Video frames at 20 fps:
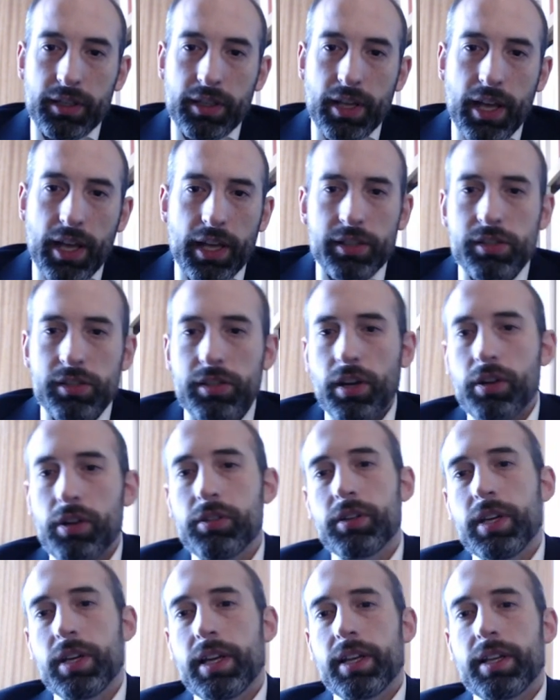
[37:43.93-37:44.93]
And
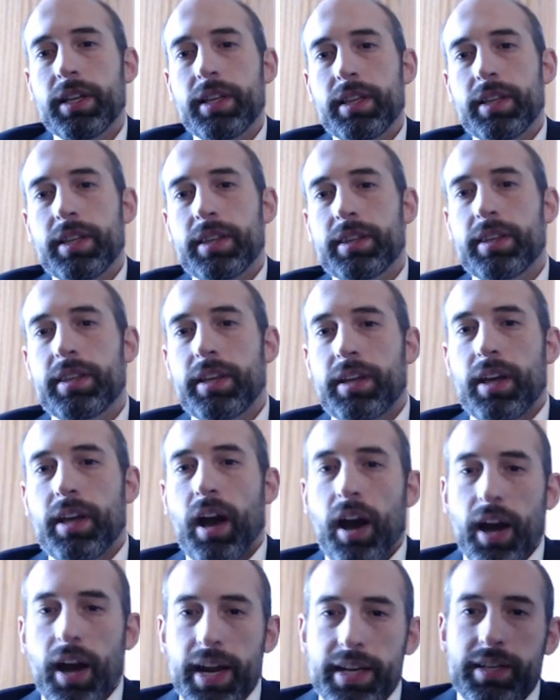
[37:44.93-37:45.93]
so the
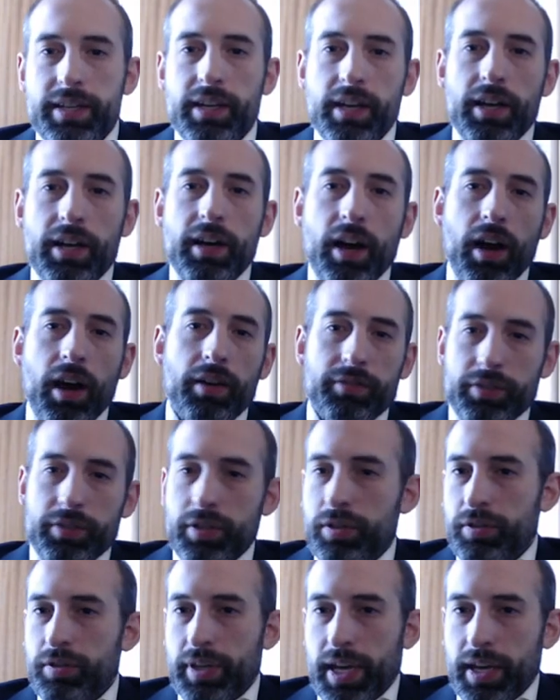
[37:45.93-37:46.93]
idea of
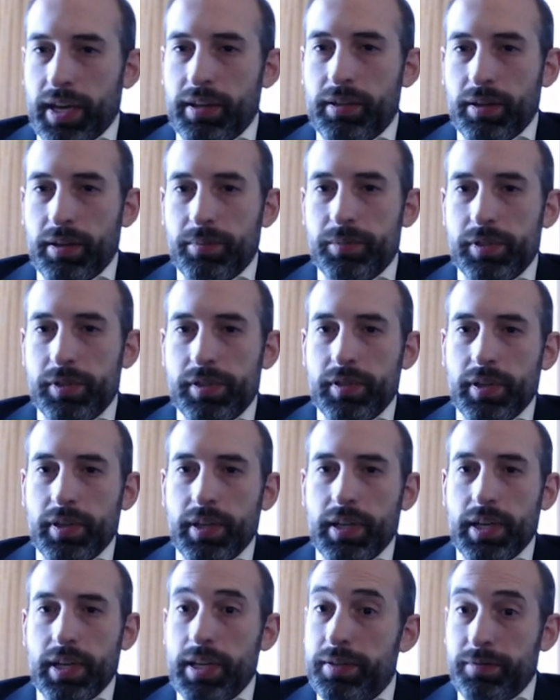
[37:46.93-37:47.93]
two kingdoms
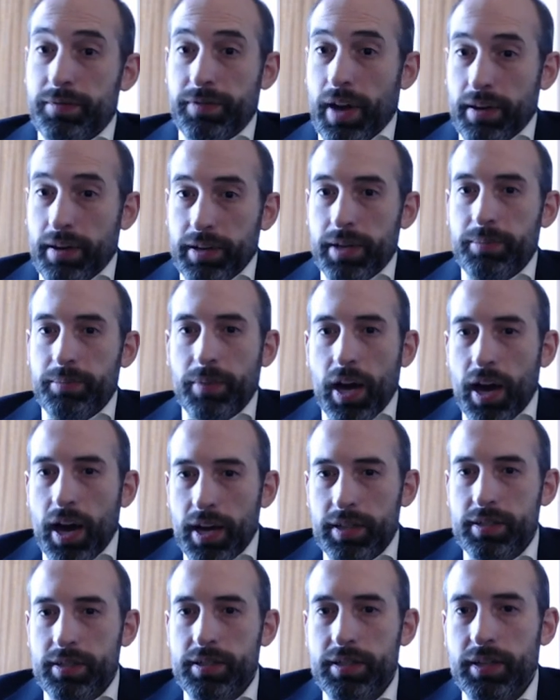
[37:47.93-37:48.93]
is very
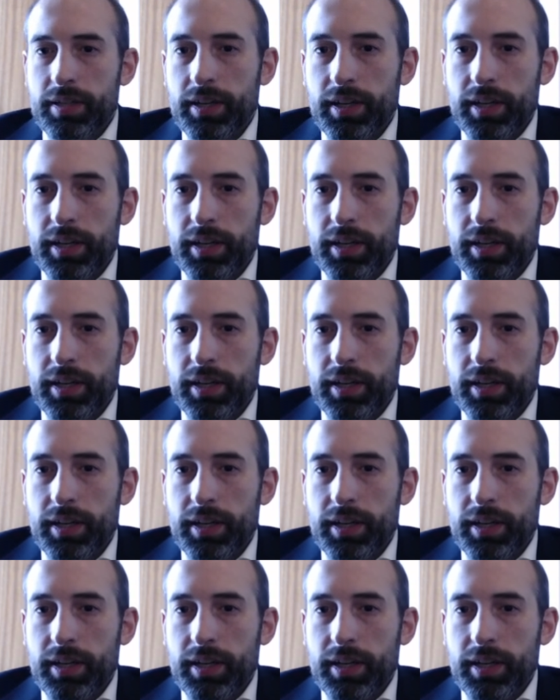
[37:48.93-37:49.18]
much